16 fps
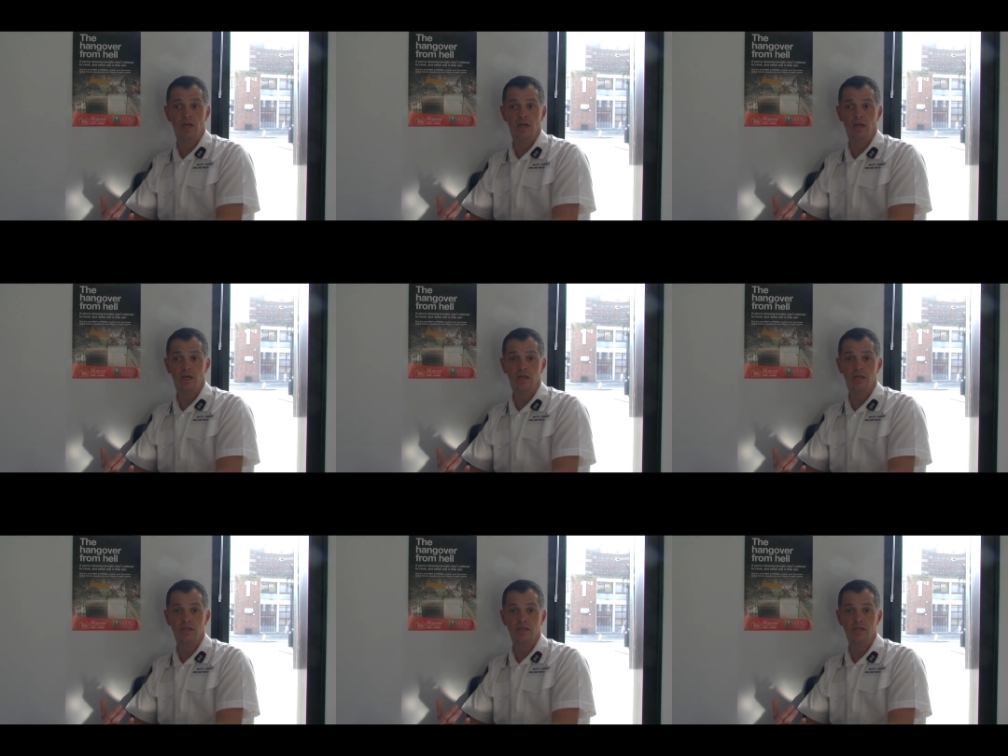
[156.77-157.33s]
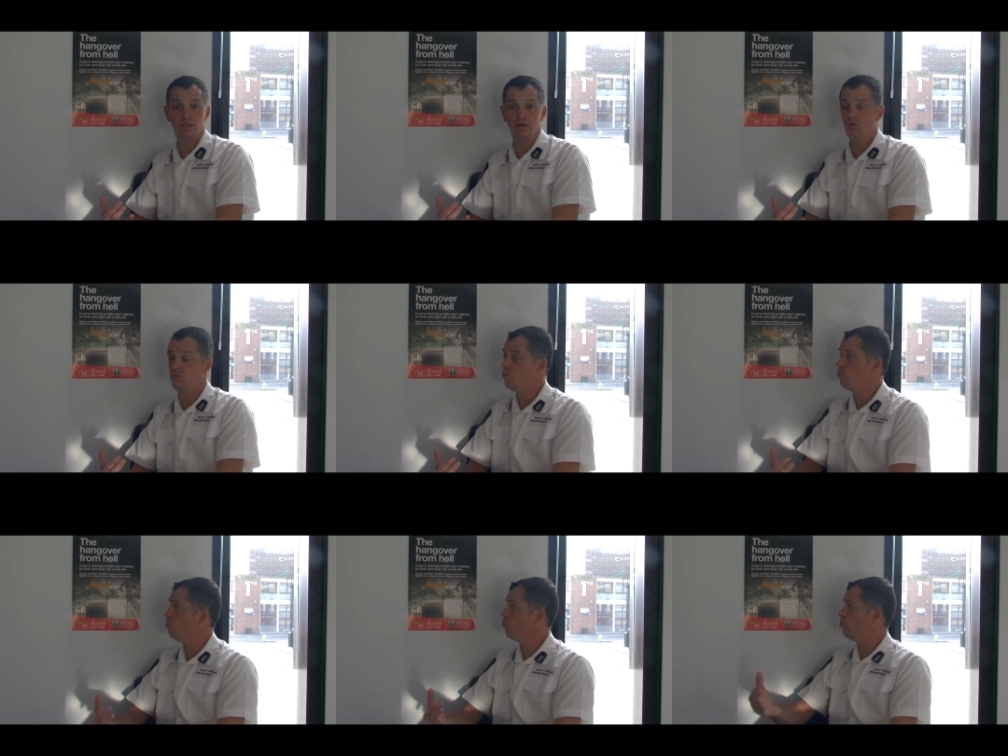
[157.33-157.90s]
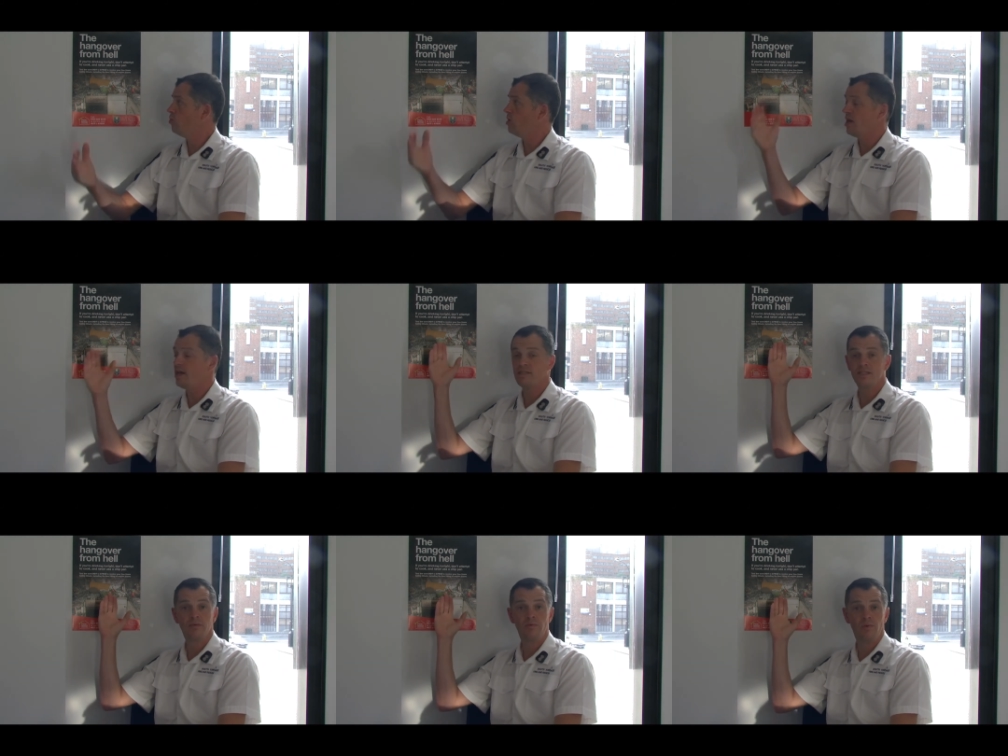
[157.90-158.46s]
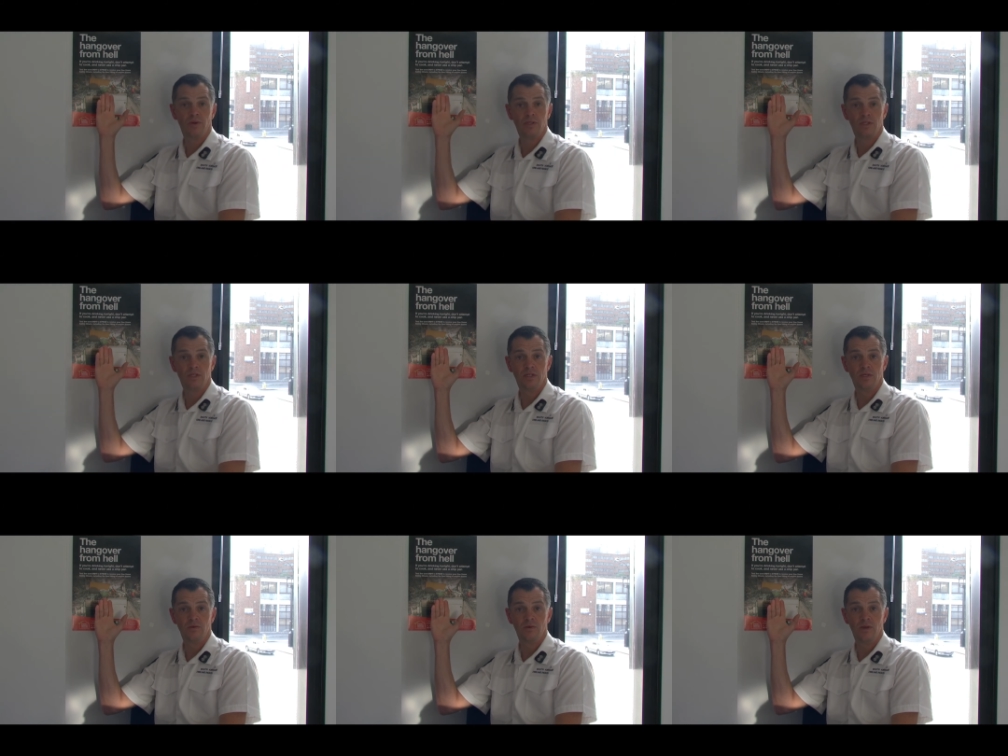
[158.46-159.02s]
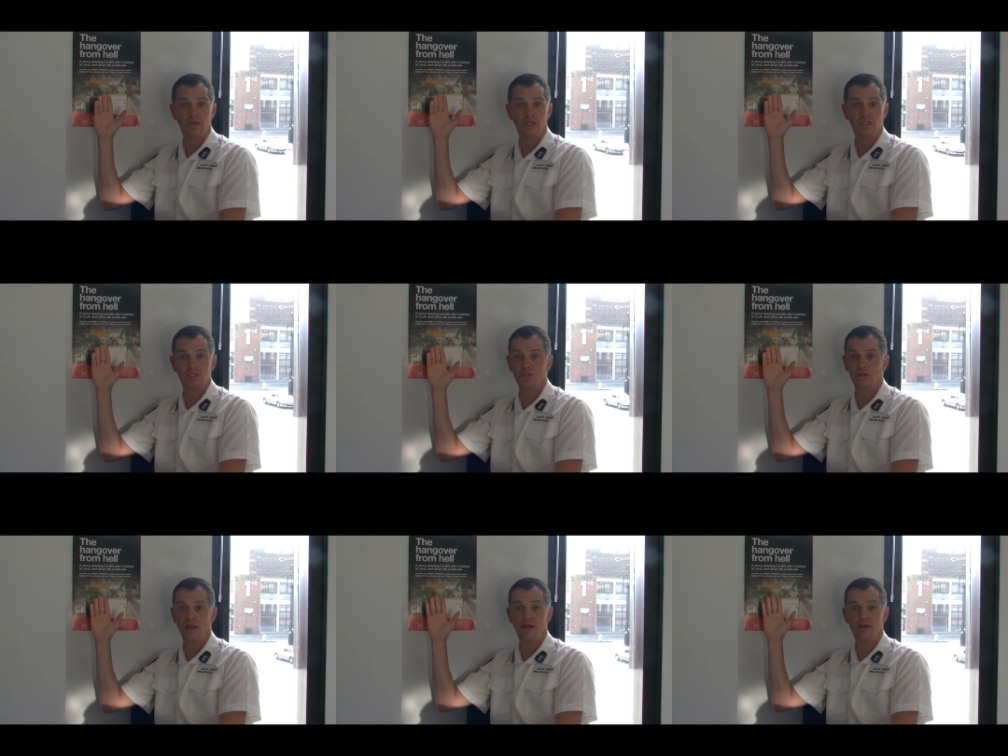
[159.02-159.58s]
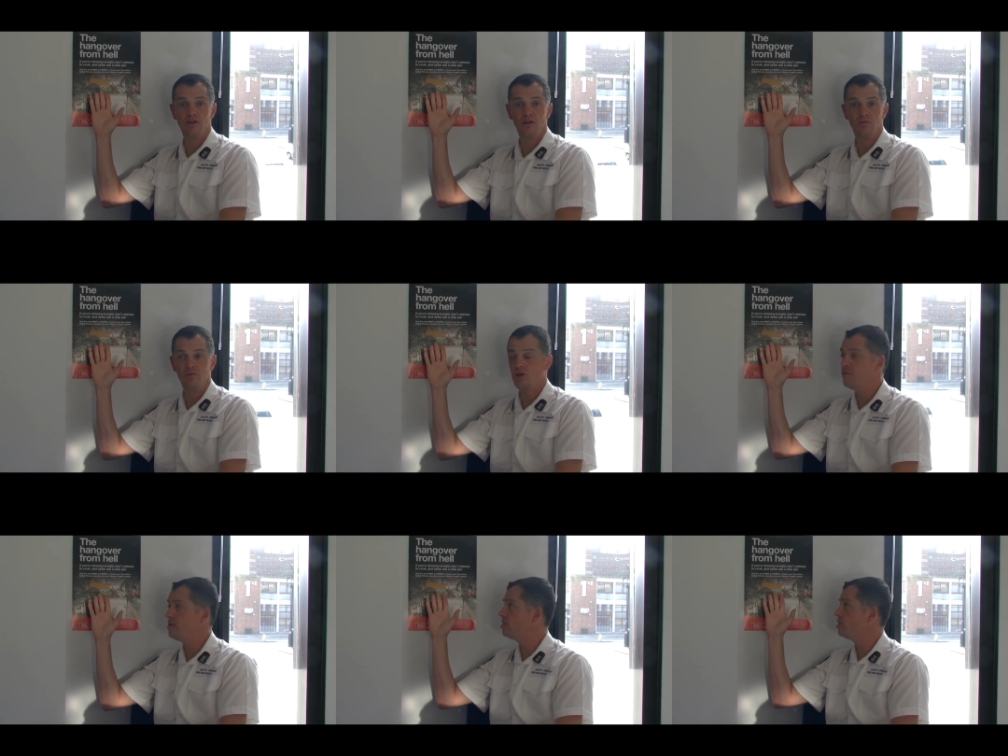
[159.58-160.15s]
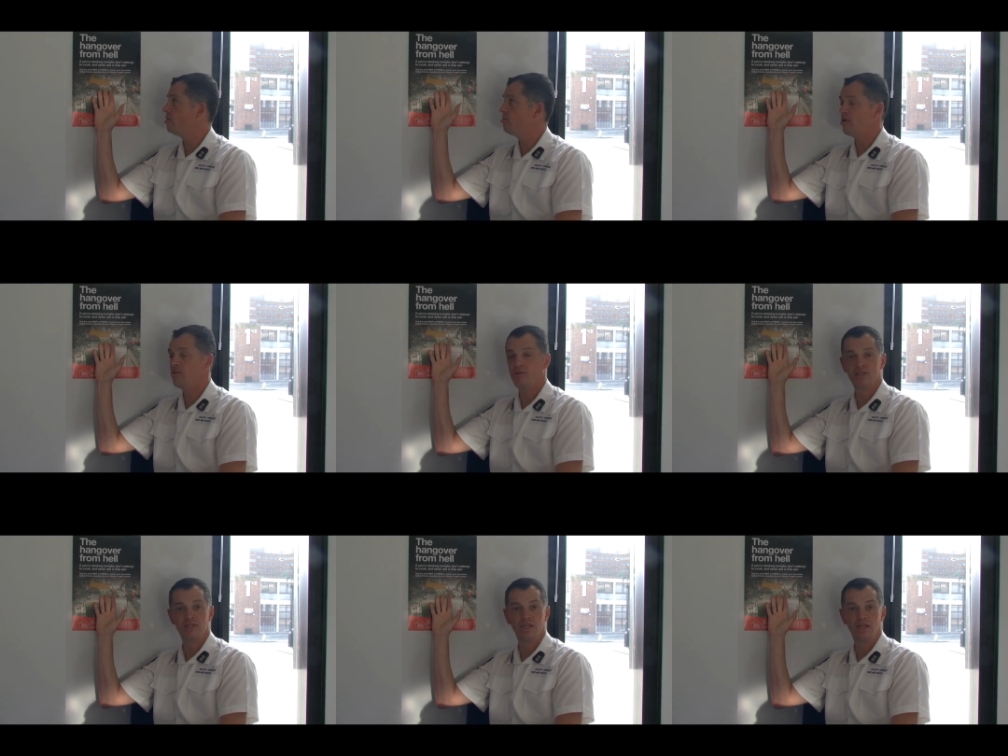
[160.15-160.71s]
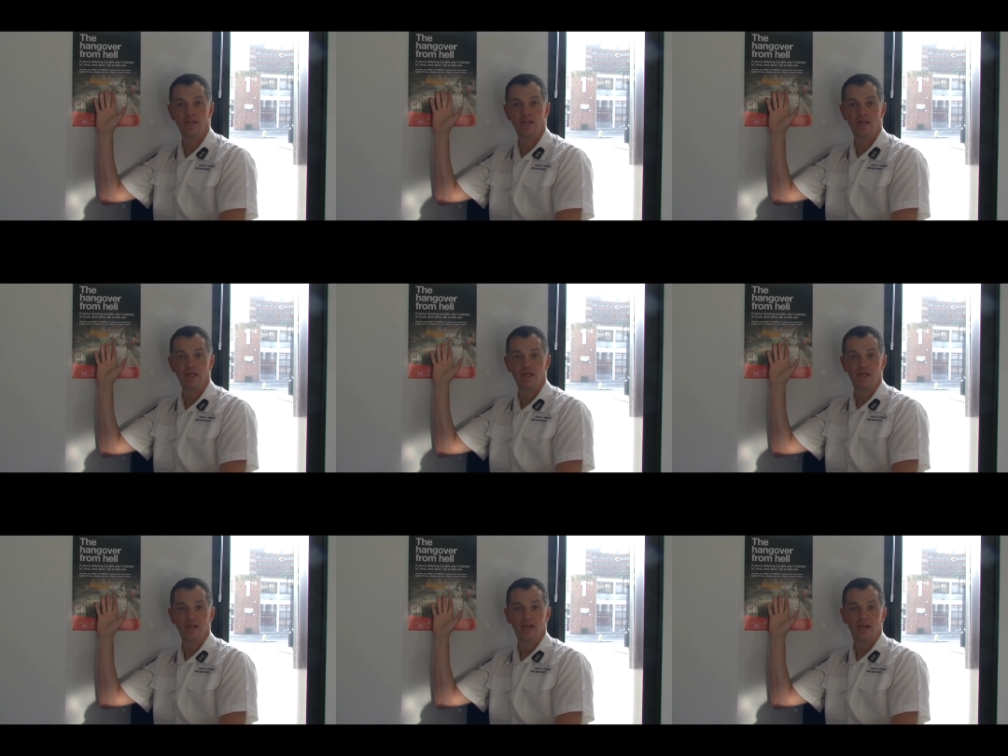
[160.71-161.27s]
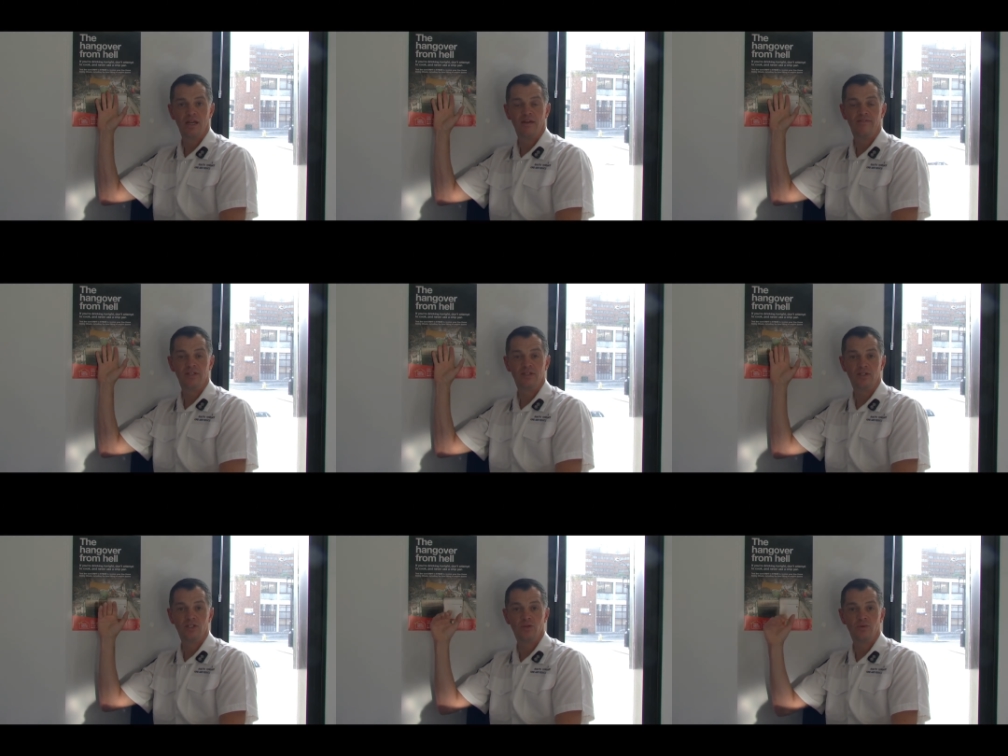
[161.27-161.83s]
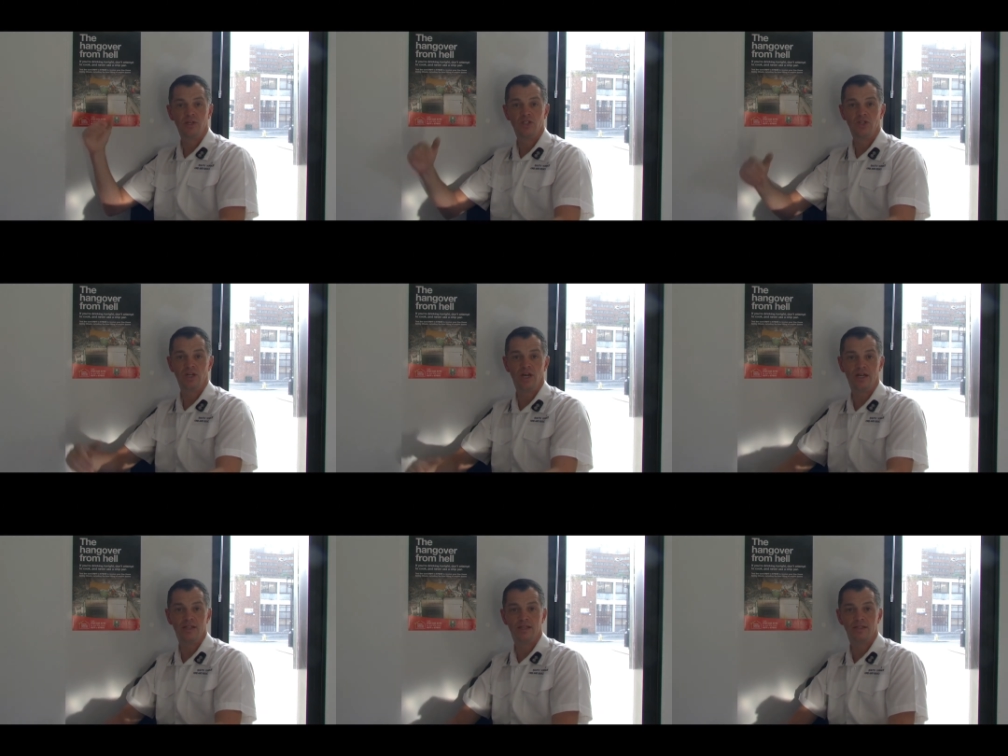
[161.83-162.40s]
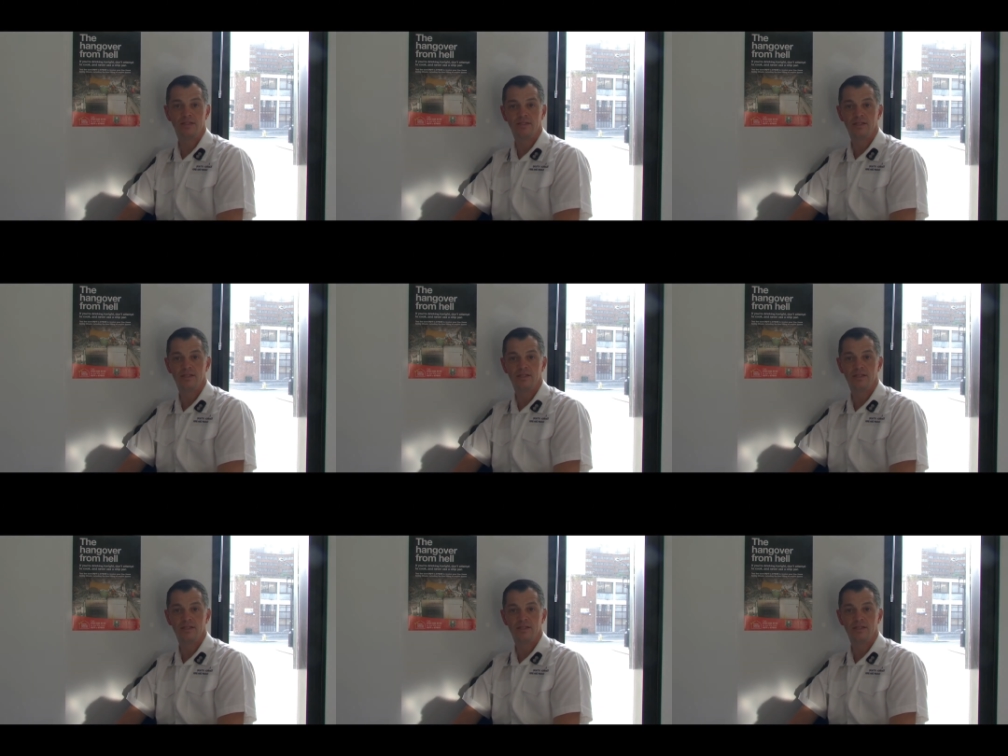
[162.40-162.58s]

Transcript: and the last thing we want to do is to end up coming to your property and having a situation like this.